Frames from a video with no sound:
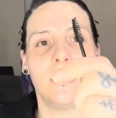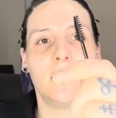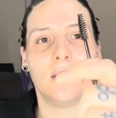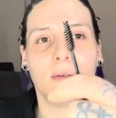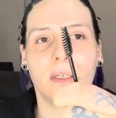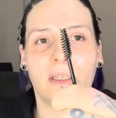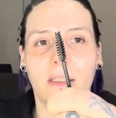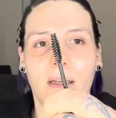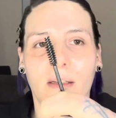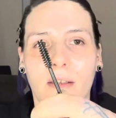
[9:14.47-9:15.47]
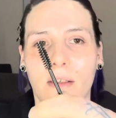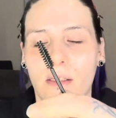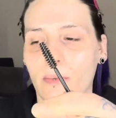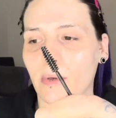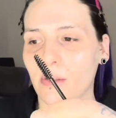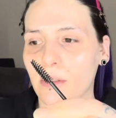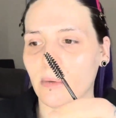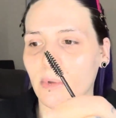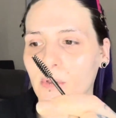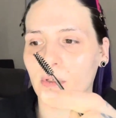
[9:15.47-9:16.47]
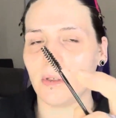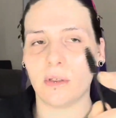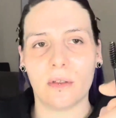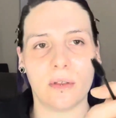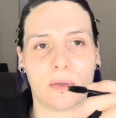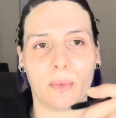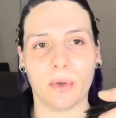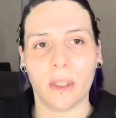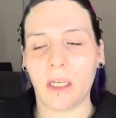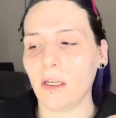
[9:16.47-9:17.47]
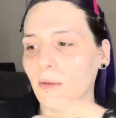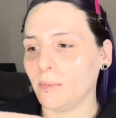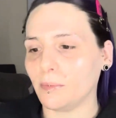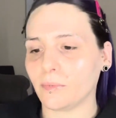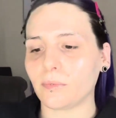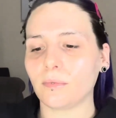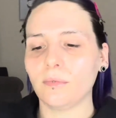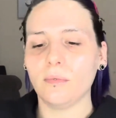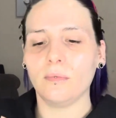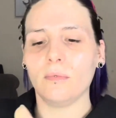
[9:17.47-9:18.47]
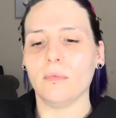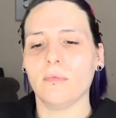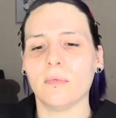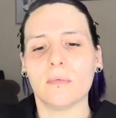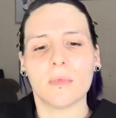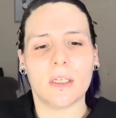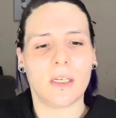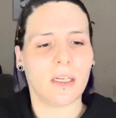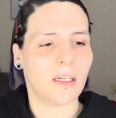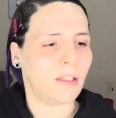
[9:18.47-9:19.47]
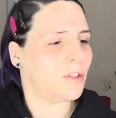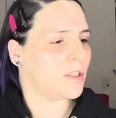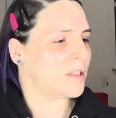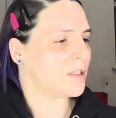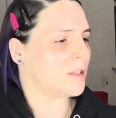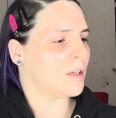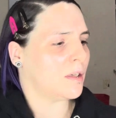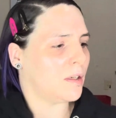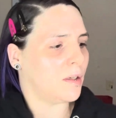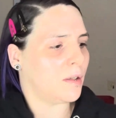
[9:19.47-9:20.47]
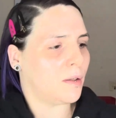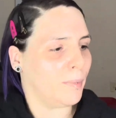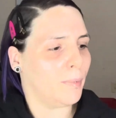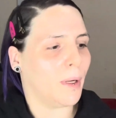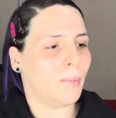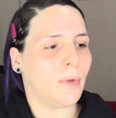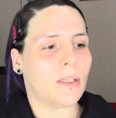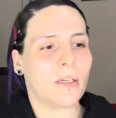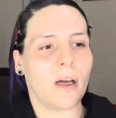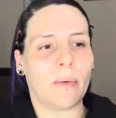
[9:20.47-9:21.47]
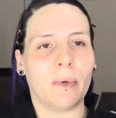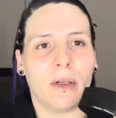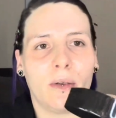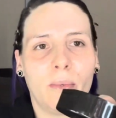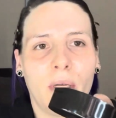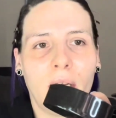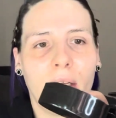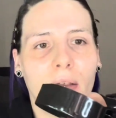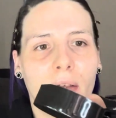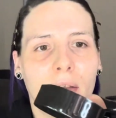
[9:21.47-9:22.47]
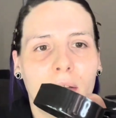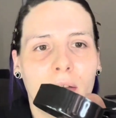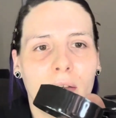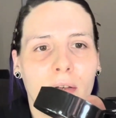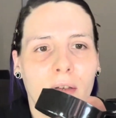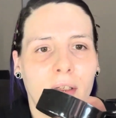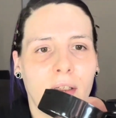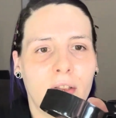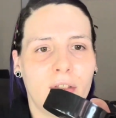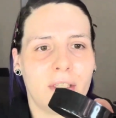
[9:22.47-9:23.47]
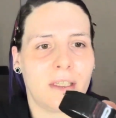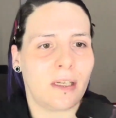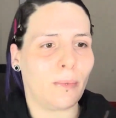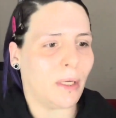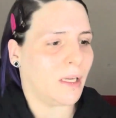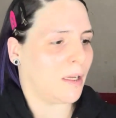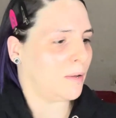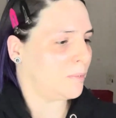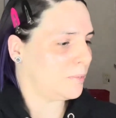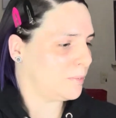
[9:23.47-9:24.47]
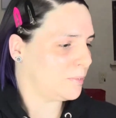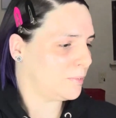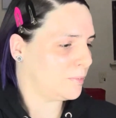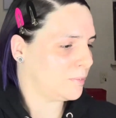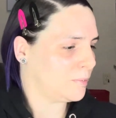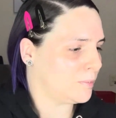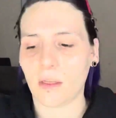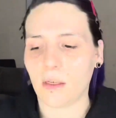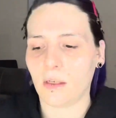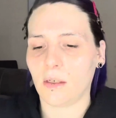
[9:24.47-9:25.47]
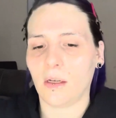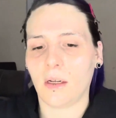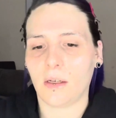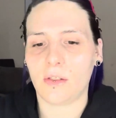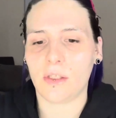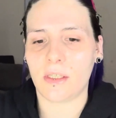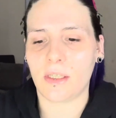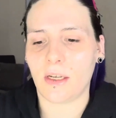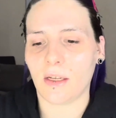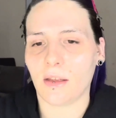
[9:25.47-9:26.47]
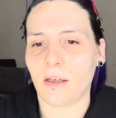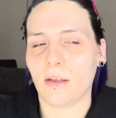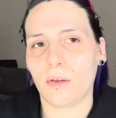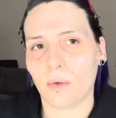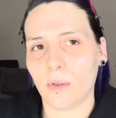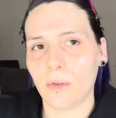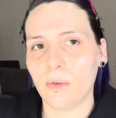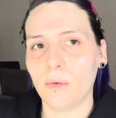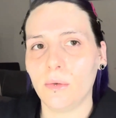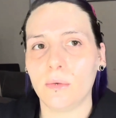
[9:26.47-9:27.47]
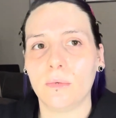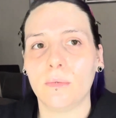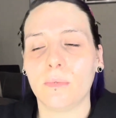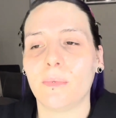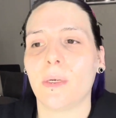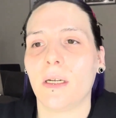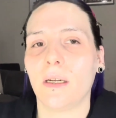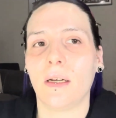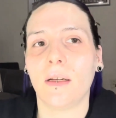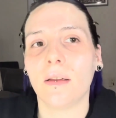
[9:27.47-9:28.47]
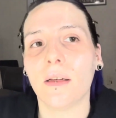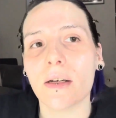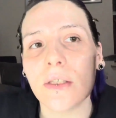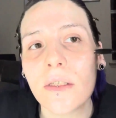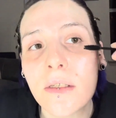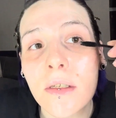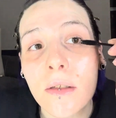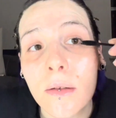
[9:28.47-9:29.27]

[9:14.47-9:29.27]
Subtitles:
and we're gonna take a disposable spoolie, and I kind of just pump the top a little bit and then just dip it in, and then I just take that through my lashes.